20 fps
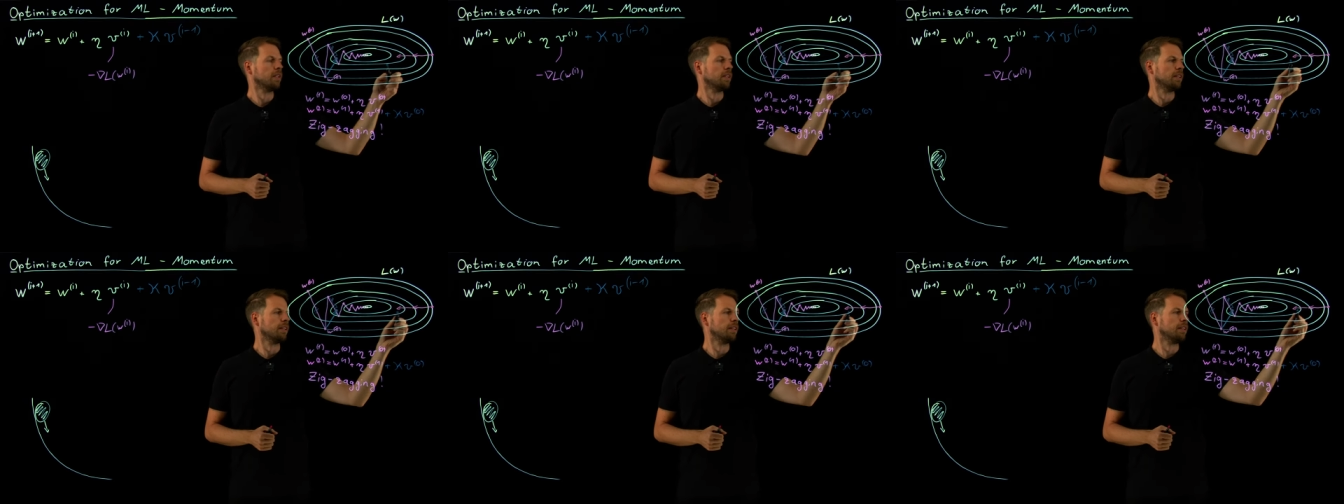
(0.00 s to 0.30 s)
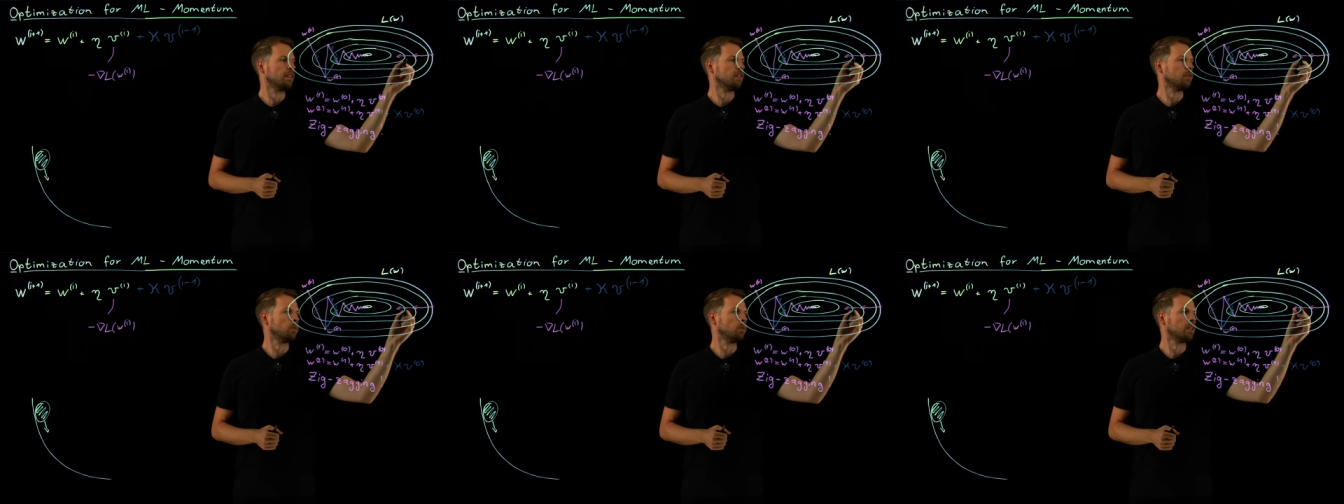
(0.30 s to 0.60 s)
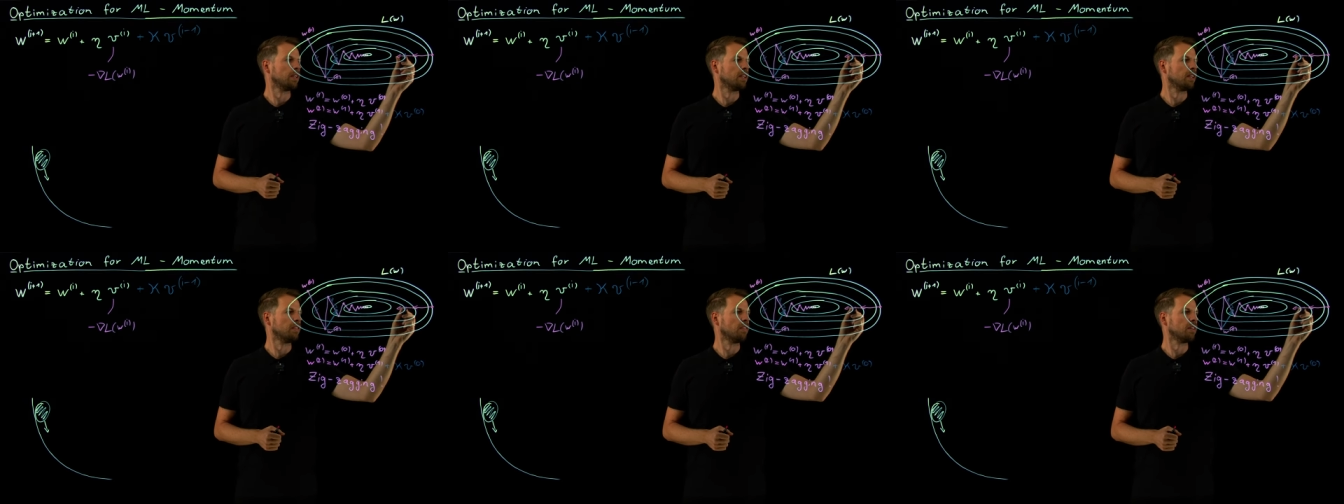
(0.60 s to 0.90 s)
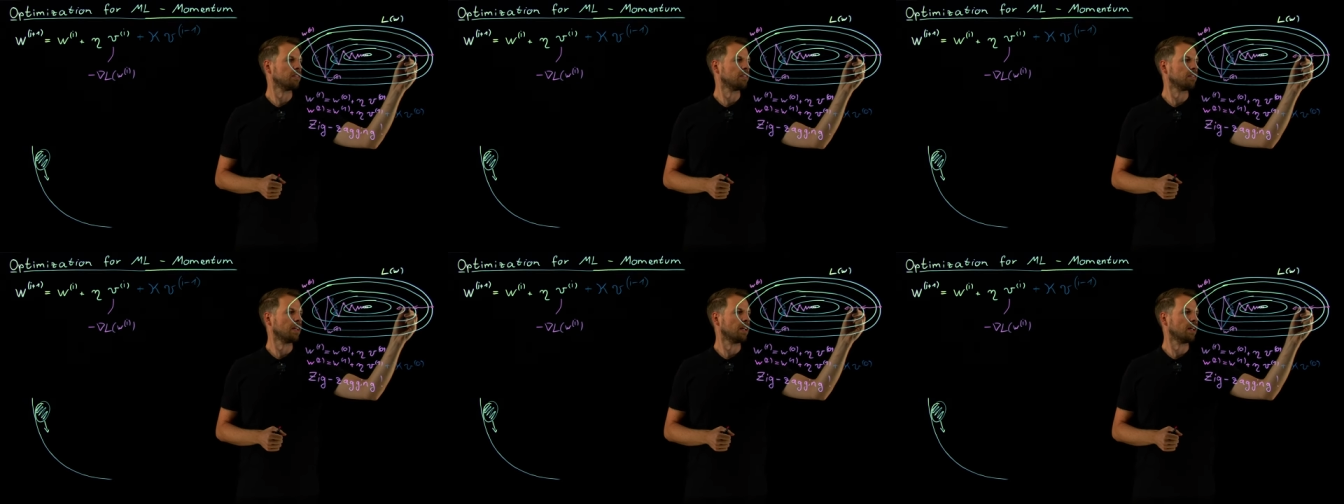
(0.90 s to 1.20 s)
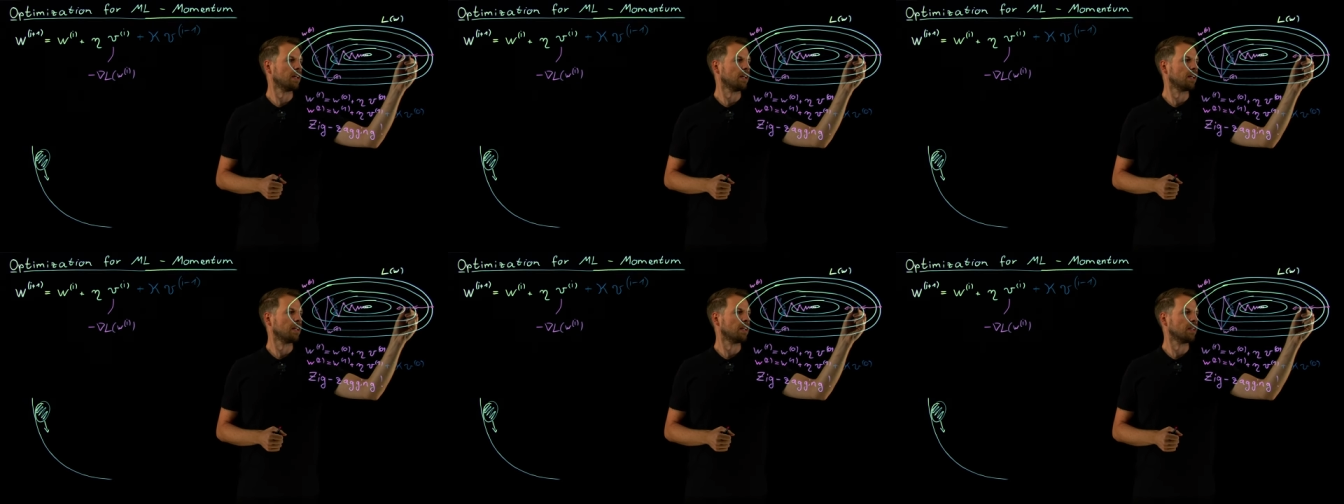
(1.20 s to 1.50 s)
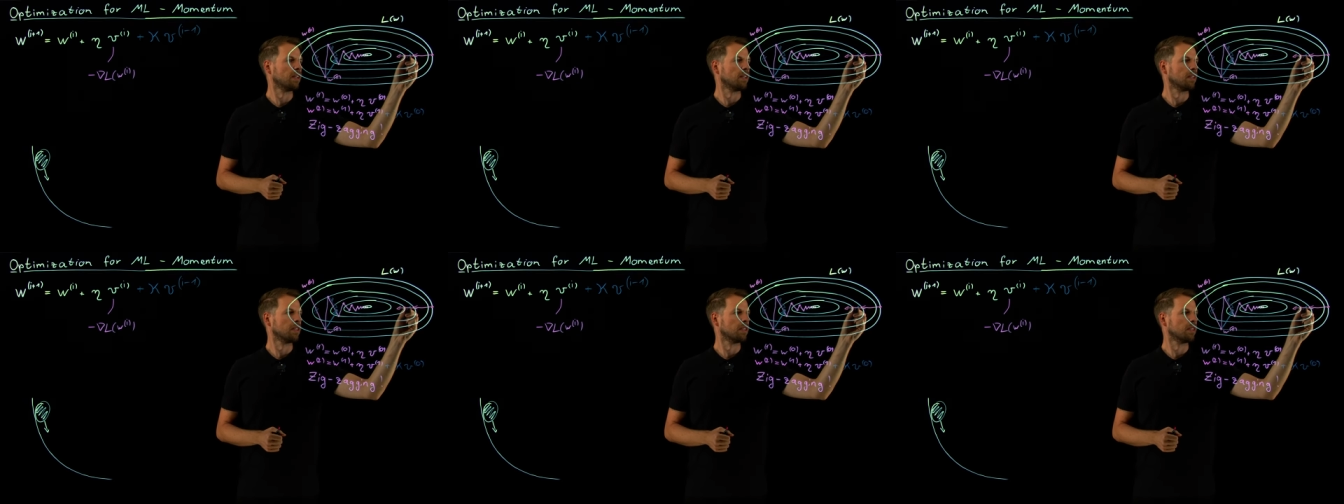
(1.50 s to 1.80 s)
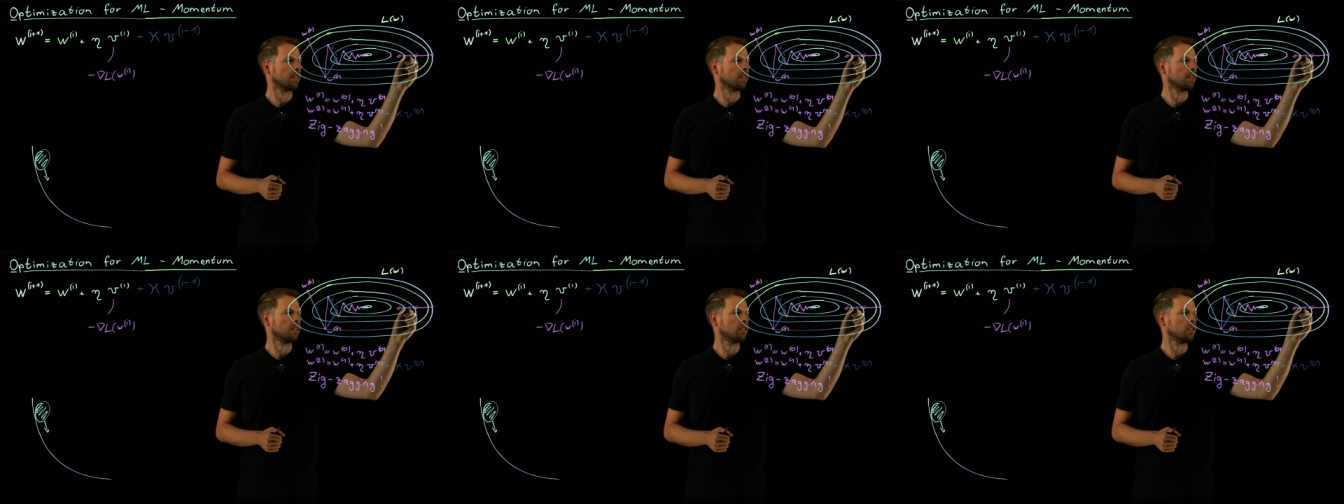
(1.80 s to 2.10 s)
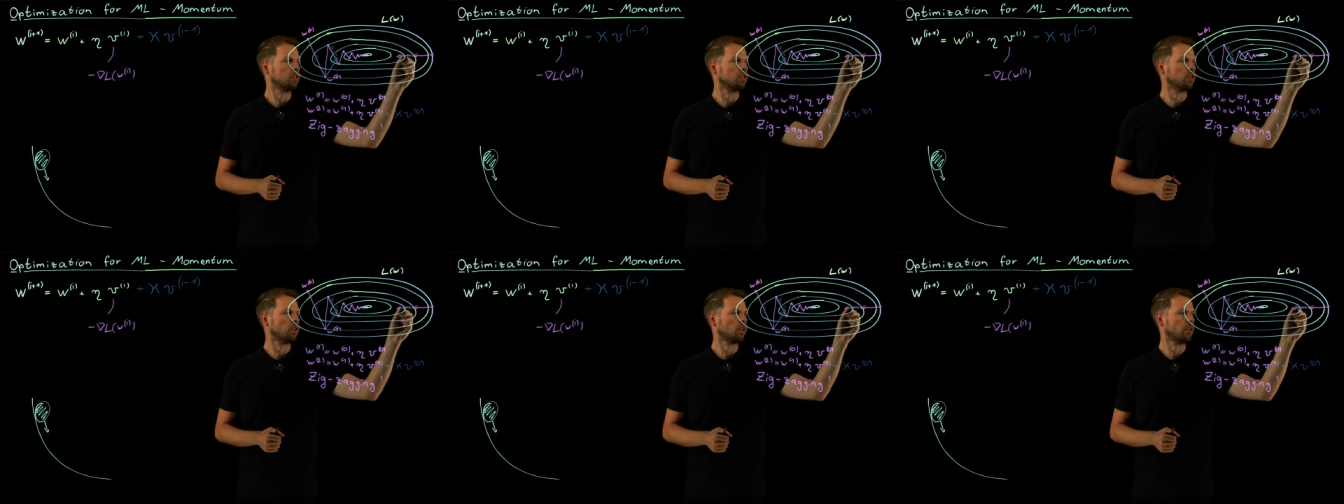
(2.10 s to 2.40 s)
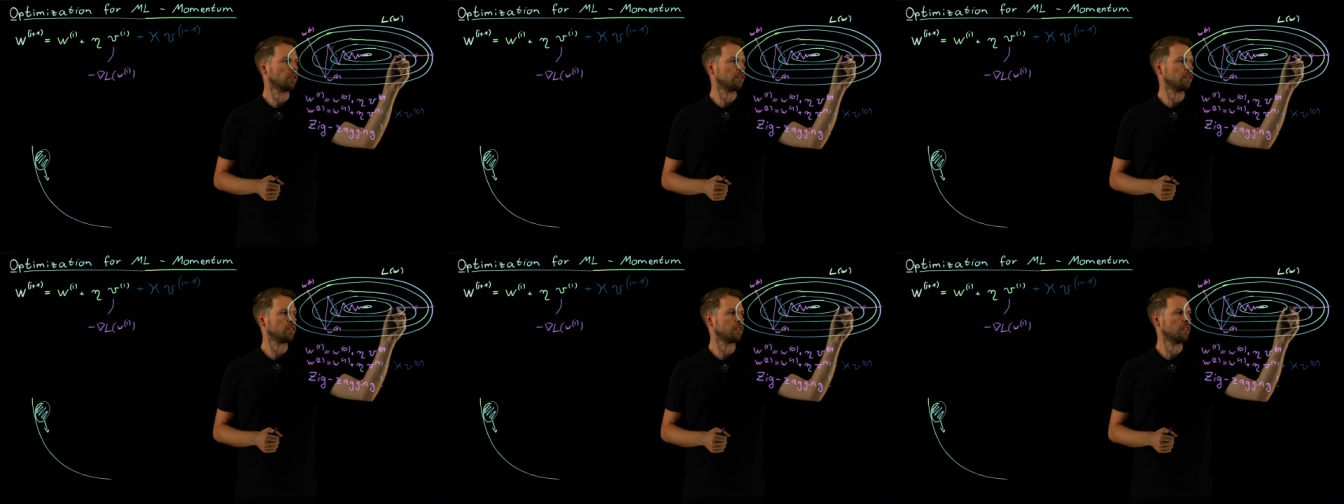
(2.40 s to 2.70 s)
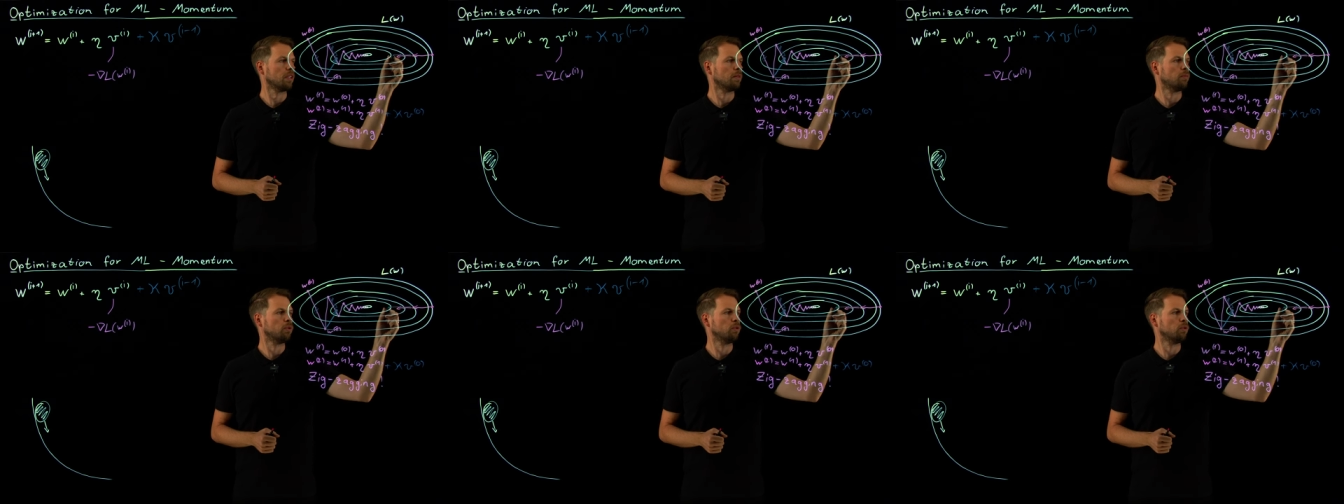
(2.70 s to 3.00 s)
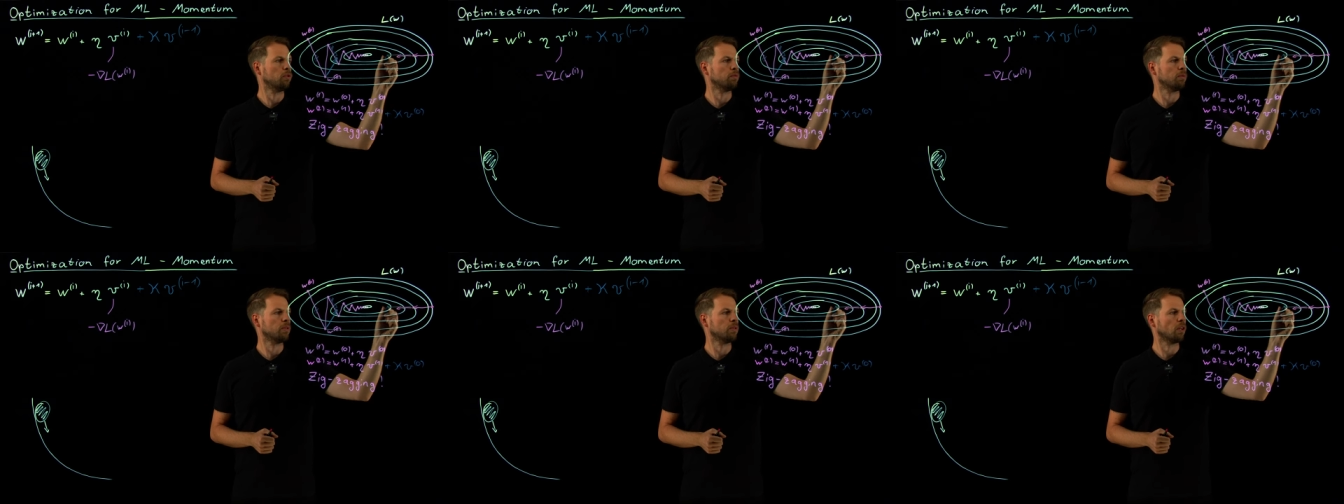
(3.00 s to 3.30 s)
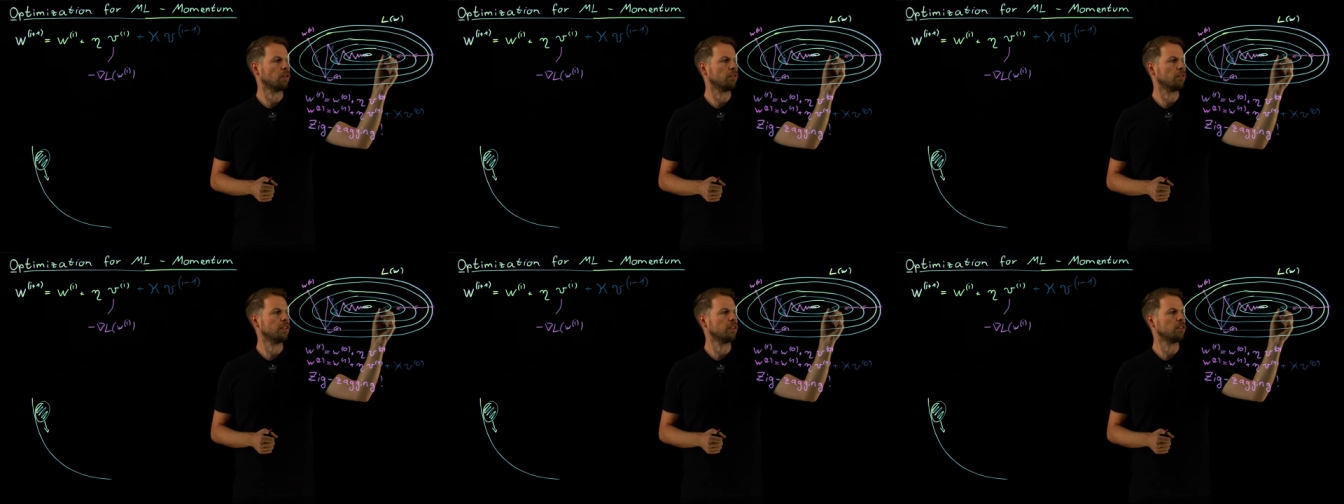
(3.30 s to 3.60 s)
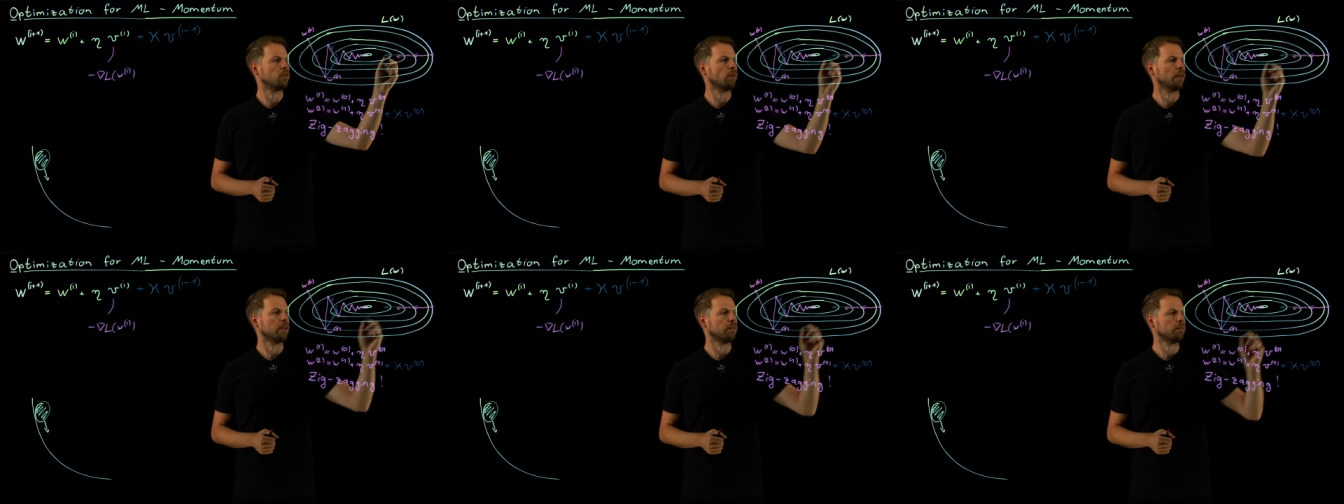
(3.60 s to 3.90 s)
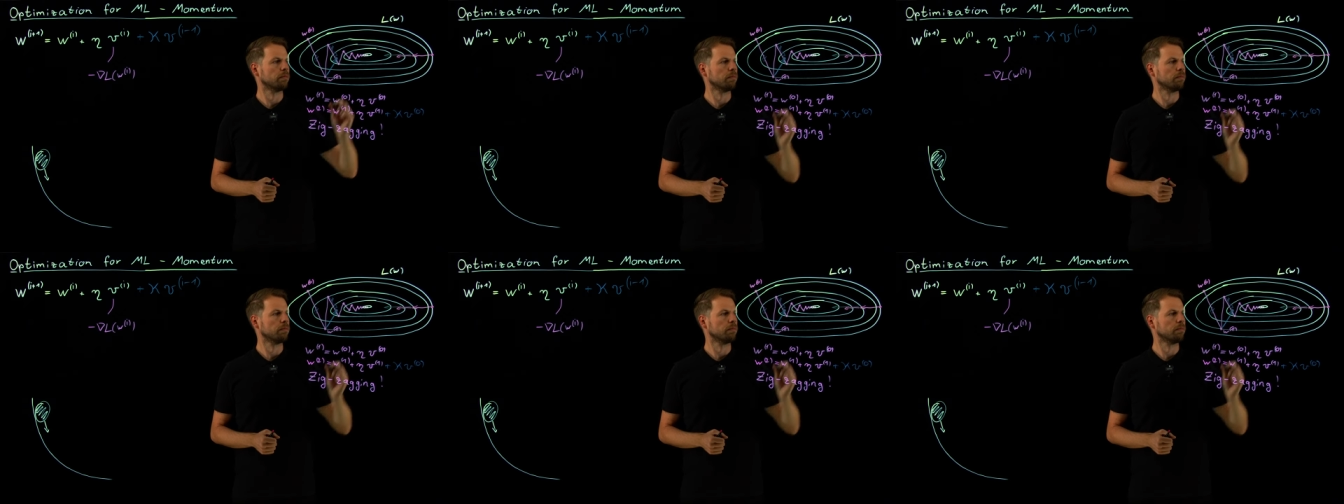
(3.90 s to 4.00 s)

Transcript: this will give us a joint improvement of this one.